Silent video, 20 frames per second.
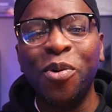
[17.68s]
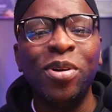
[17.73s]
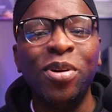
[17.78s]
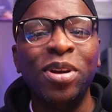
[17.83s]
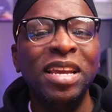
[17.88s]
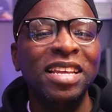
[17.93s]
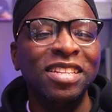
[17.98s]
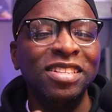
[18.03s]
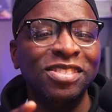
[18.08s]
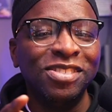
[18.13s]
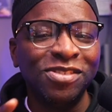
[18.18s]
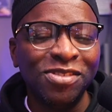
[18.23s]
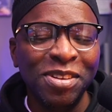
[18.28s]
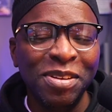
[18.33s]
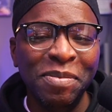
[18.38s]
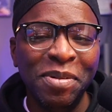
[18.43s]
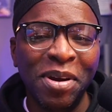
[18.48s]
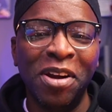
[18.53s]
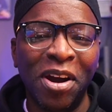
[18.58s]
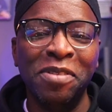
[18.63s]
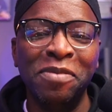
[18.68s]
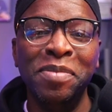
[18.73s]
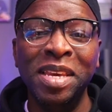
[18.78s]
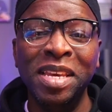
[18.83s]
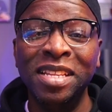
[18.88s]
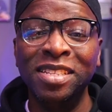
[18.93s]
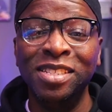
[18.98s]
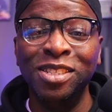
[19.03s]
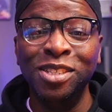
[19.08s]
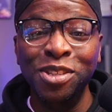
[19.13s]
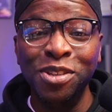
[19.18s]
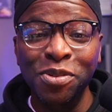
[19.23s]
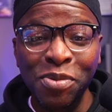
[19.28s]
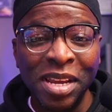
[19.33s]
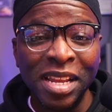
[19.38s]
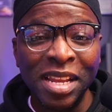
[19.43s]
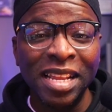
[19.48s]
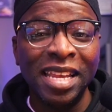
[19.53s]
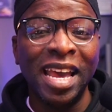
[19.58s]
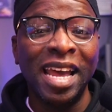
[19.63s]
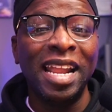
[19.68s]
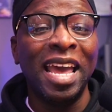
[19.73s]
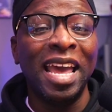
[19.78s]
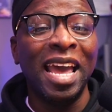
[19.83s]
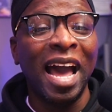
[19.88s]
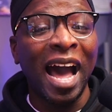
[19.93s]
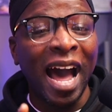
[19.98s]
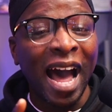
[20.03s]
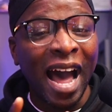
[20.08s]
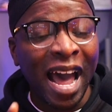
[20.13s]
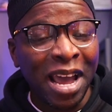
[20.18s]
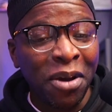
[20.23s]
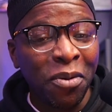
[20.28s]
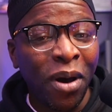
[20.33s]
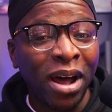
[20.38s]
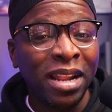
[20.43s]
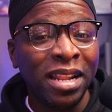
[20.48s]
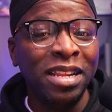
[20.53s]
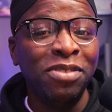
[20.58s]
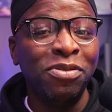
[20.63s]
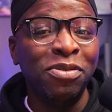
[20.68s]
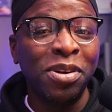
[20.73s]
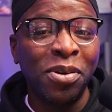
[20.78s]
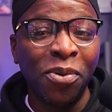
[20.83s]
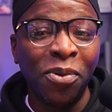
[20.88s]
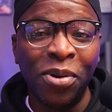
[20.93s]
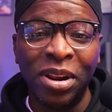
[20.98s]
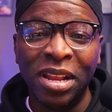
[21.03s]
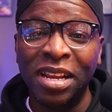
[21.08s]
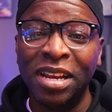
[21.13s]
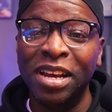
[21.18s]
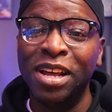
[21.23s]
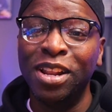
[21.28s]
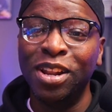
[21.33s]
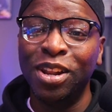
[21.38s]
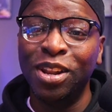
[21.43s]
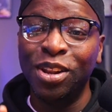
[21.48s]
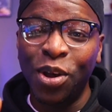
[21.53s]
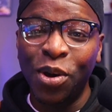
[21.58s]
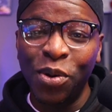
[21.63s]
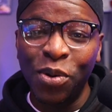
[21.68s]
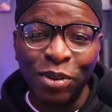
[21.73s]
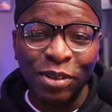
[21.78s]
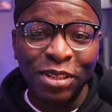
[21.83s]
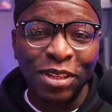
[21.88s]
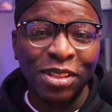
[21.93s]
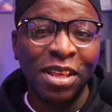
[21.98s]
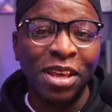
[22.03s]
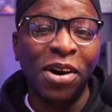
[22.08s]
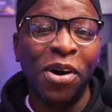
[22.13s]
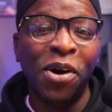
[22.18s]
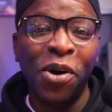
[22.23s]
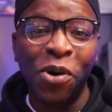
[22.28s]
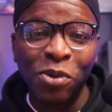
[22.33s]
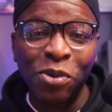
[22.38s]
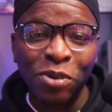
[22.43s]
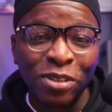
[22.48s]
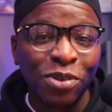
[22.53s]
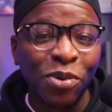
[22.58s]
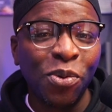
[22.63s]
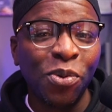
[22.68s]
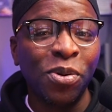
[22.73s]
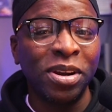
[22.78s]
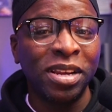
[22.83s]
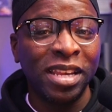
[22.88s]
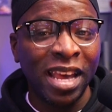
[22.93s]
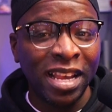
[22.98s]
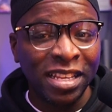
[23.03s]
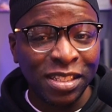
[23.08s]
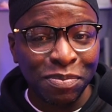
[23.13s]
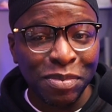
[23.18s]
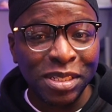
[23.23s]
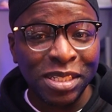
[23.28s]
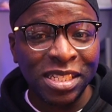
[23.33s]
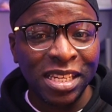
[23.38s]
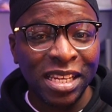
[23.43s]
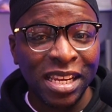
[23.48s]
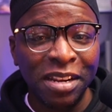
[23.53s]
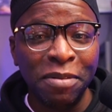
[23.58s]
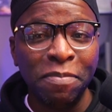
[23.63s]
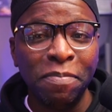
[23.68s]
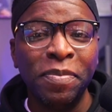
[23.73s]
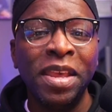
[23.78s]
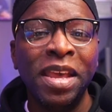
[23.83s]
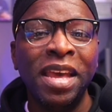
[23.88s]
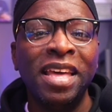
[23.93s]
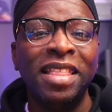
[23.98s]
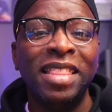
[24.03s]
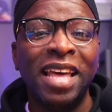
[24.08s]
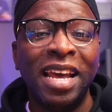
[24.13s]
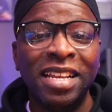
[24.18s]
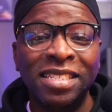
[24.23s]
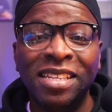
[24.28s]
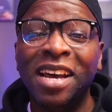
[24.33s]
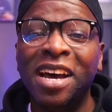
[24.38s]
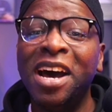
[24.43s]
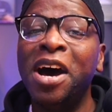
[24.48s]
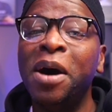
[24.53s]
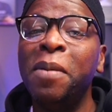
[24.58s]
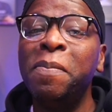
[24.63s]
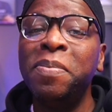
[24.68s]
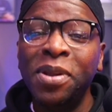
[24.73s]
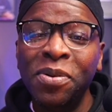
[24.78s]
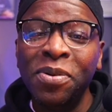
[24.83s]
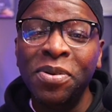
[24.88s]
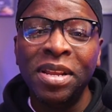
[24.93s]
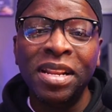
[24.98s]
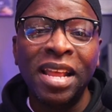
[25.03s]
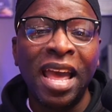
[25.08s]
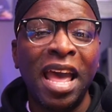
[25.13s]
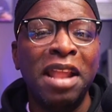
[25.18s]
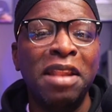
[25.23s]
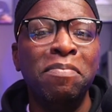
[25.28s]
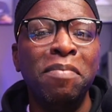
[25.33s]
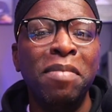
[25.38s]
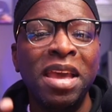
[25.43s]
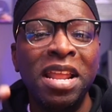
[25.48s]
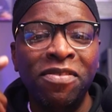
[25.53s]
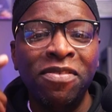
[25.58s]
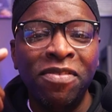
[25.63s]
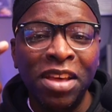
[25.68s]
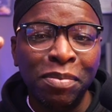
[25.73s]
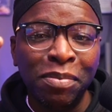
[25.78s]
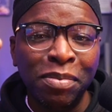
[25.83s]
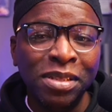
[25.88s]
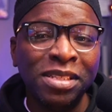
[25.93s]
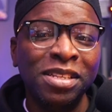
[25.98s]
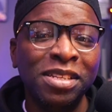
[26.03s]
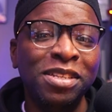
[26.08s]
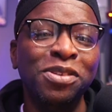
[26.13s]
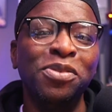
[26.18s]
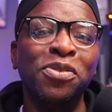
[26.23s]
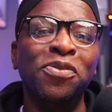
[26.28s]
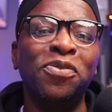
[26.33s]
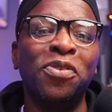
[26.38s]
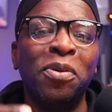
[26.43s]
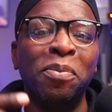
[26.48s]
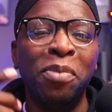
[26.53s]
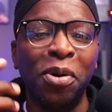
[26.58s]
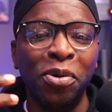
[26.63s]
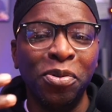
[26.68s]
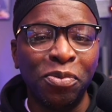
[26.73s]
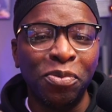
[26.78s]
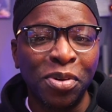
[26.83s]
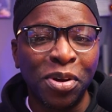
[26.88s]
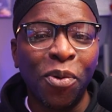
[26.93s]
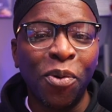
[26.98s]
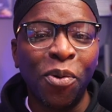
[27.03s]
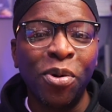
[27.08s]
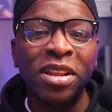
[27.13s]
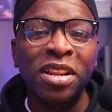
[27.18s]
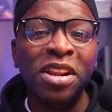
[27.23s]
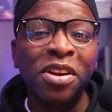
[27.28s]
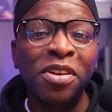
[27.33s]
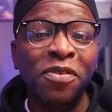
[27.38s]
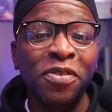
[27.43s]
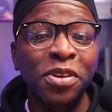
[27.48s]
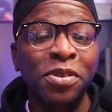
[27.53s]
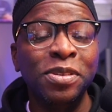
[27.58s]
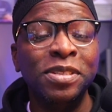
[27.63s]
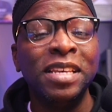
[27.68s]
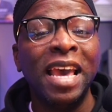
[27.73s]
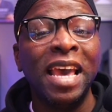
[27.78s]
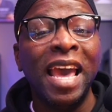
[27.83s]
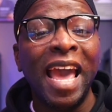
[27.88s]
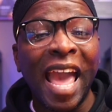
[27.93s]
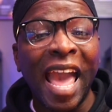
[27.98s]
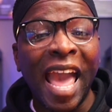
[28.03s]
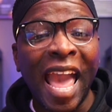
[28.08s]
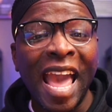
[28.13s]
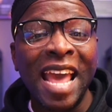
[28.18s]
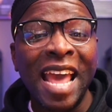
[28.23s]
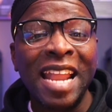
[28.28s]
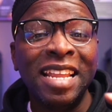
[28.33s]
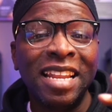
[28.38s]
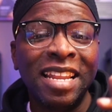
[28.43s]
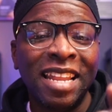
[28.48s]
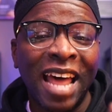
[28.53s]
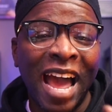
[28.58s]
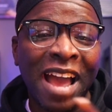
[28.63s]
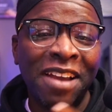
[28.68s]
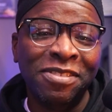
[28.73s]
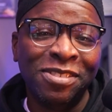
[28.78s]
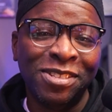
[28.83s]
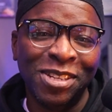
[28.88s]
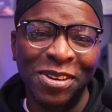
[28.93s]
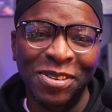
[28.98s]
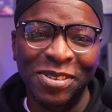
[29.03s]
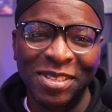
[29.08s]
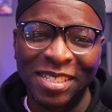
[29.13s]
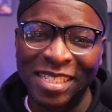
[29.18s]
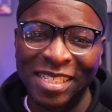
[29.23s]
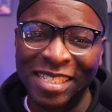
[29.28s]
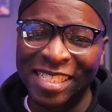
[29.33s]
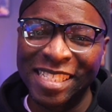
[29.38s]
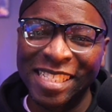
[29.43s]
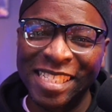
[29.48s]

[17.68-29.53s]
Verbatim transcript: recording in StreamYard means you can get a high quality recording local to the host or guest machine that is uploaded and made available to you for both recorded interviews and live shows.